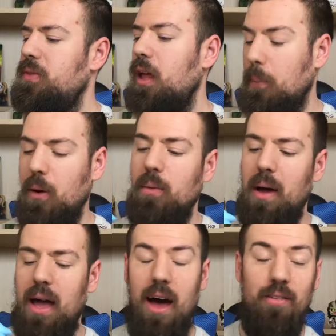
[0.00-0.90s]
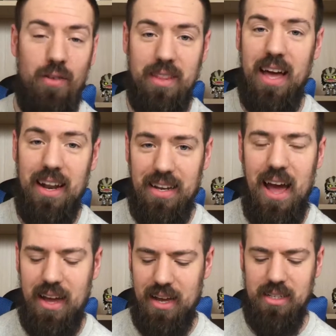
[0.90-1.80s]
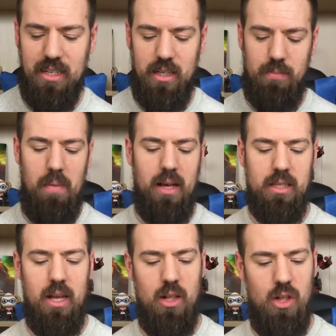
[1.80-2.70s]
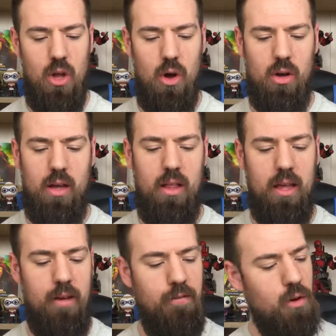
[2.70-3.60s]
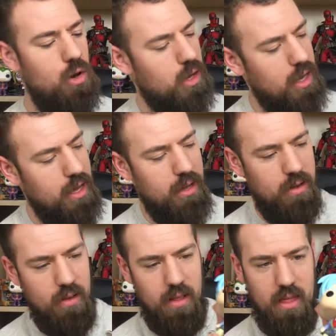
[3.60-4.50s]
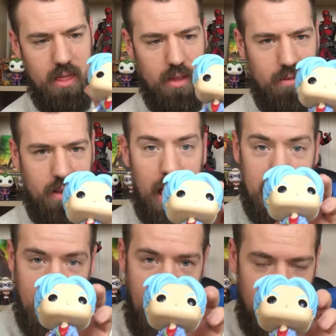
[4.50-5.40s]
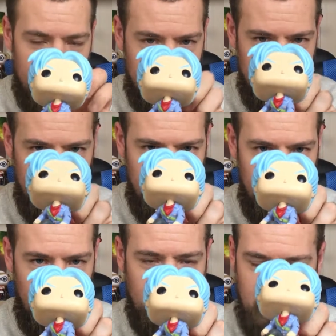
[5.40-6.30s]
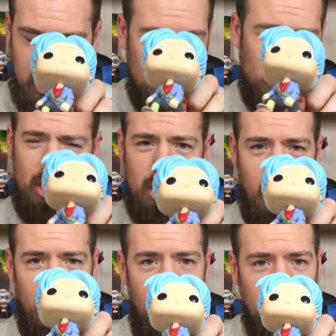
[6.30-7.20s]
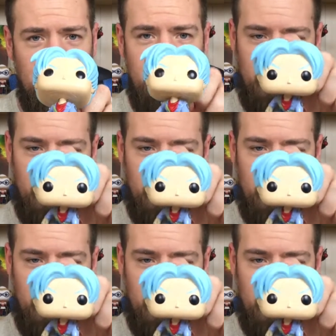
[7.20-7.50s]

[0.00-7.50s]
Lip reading: And the problem I have with that neck is it just makes it look like, if you're looking like that, it just looks so odd.